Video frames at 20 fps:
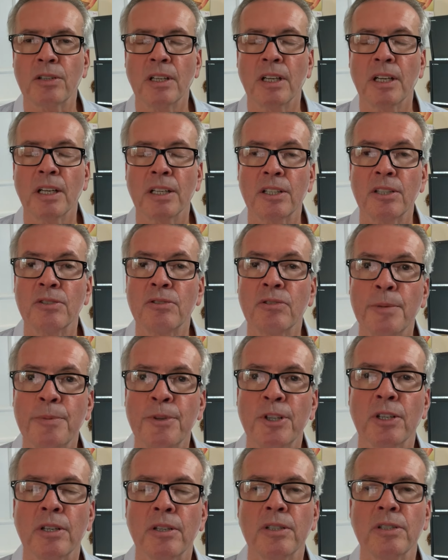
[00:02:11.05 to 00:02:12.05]
a
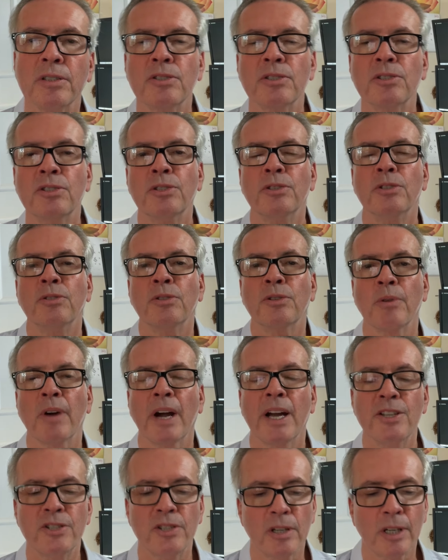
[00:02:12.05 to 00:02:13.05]
contributor to The
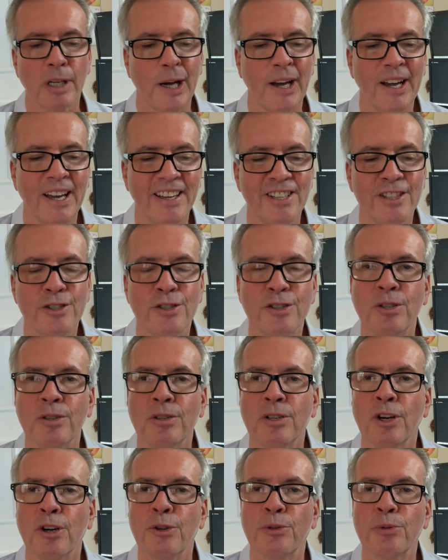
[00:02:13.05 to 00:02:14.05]
Rideshare Guy is to
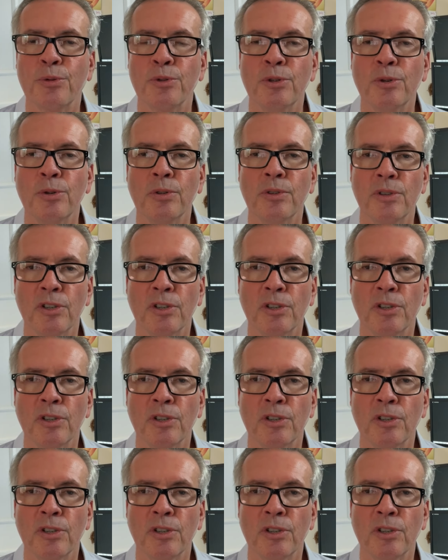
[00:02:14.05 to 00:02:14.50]
go through